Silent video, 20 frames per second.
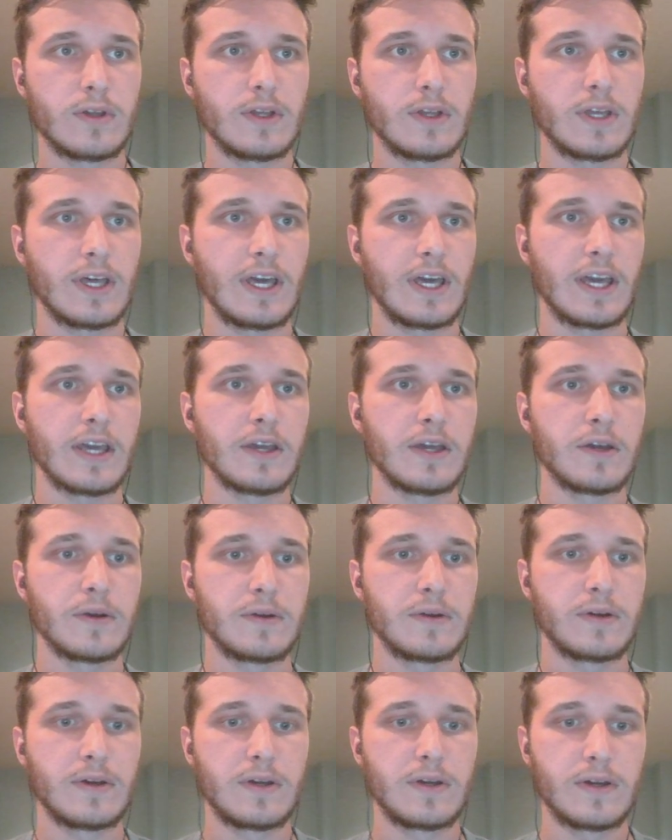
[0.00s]
Hey,
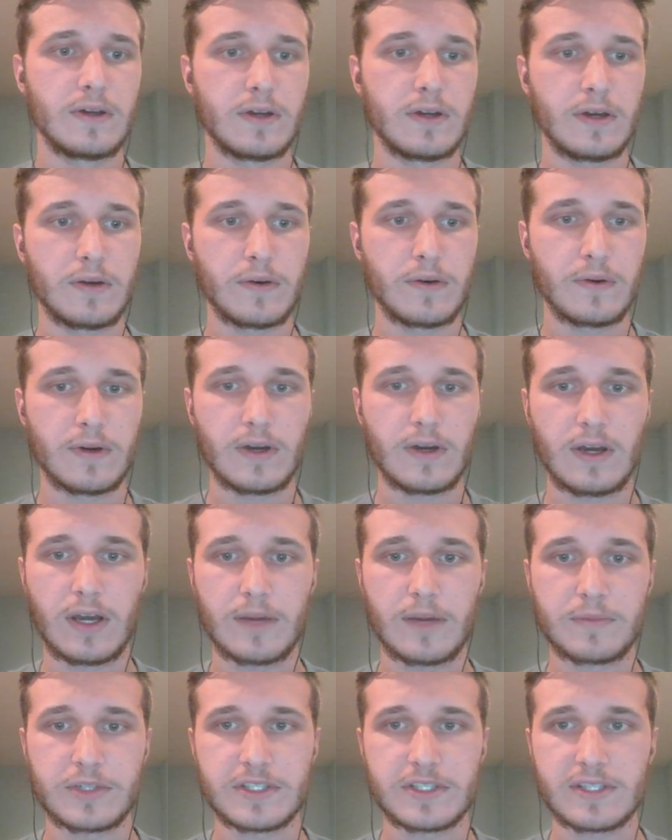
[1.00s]

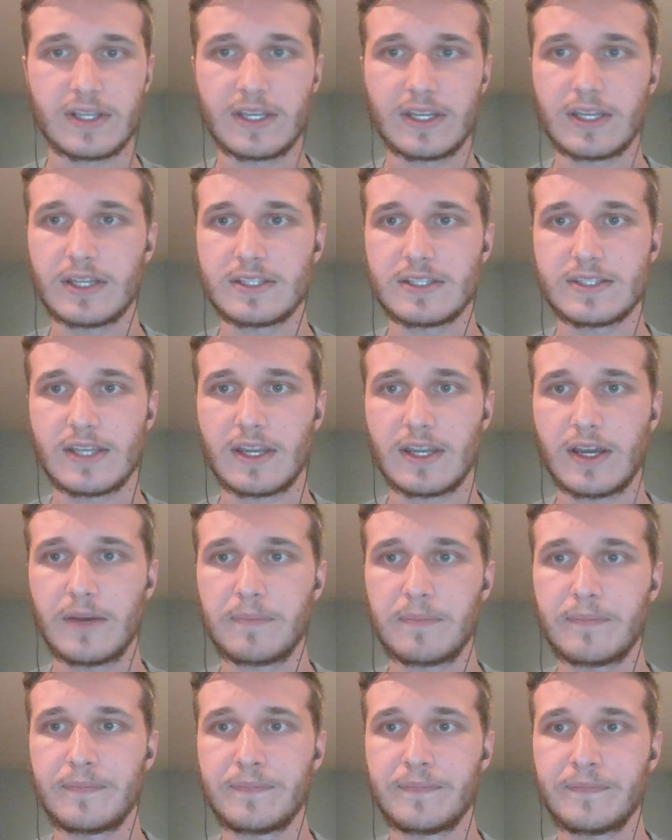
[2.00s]
I'm just getting it set
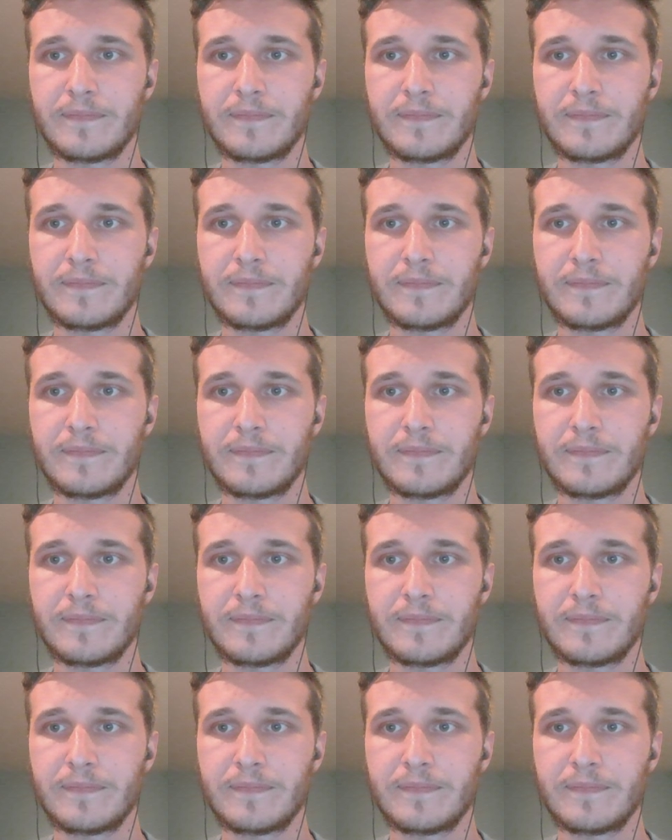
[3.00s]
up.